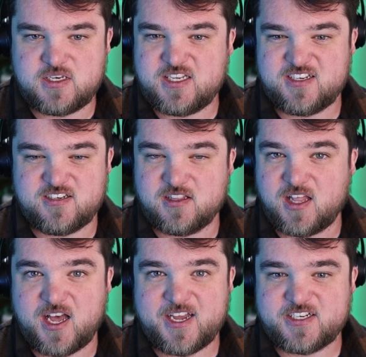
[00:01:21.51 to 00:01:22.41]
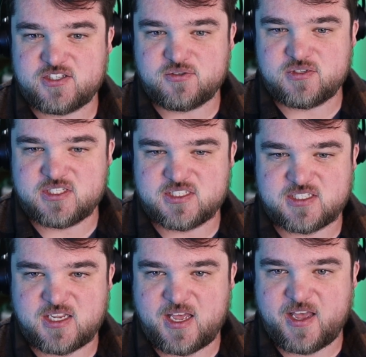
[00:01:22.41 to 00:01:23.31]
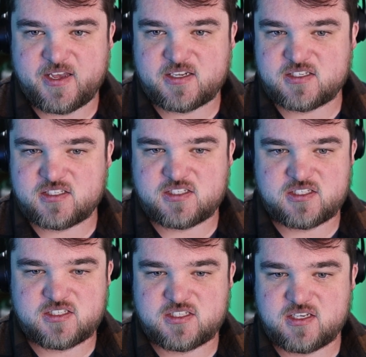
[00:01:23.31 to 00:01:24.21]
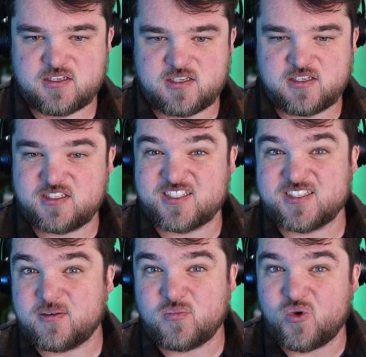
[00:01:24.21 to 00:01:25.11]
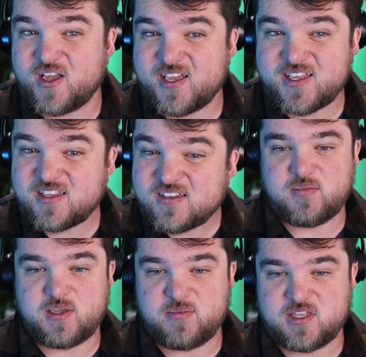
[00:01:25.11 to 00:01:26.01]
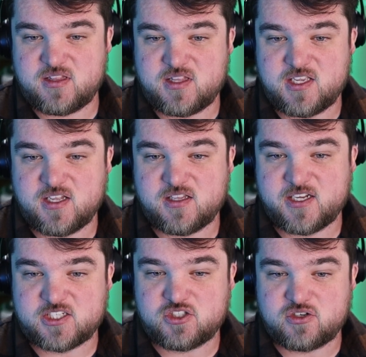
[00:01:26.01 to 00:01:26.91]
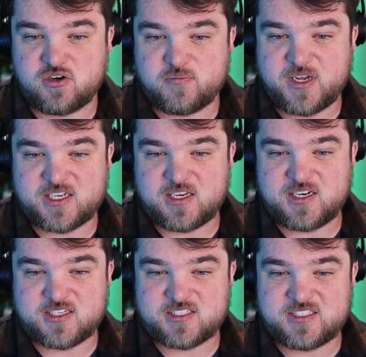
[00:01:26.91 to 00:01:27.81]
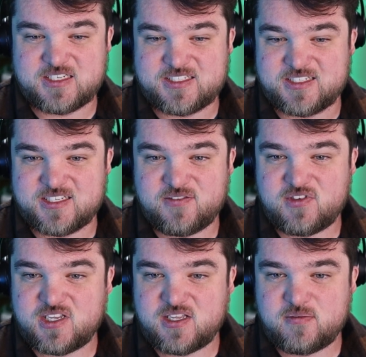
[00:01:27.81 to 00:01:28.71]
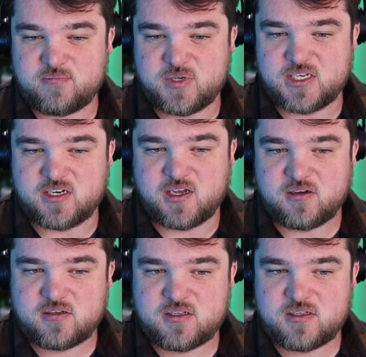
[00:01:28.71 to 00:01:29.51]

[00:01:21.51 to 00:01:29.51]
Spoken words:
needed to lie to his ex in some way. Maybe the electromagnetic sensitivity, but no.